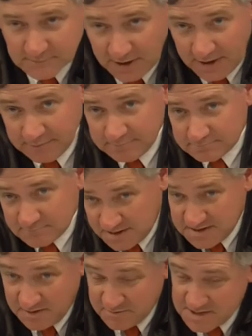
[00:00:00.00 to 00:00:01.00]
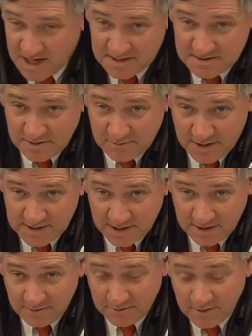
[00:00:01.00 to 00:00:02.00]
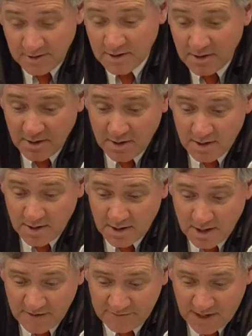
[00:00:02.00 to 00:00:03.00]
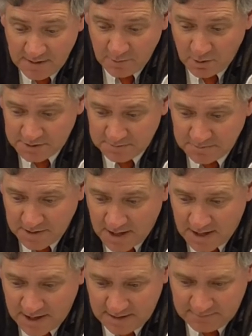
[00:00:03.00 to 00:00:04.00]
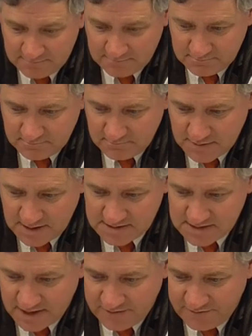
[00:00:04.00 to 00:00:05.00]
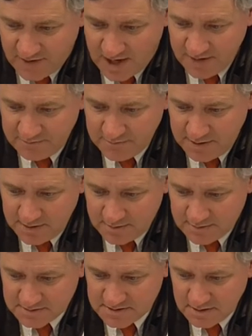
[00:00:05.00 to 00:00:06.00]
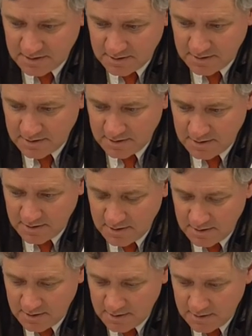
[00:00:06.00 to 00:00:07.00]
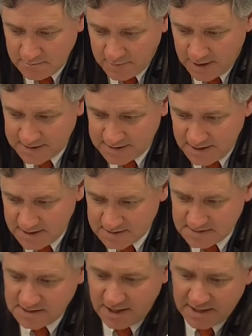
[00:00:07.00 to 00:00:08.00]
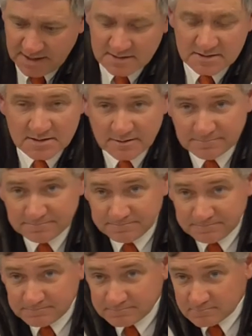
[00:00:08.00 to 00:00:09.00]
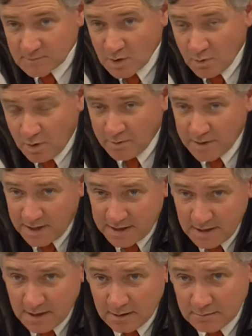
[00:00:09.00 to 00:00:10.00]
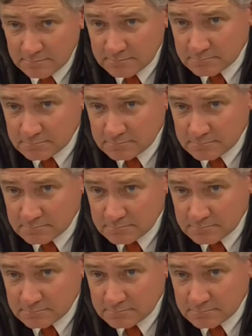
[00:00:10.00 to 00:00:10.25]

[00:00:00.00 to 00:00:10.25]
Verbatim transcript: Okay? Let's say it was actually a rectangle. If I multiplied, let's say, five meters by 10 seconds, what would I get?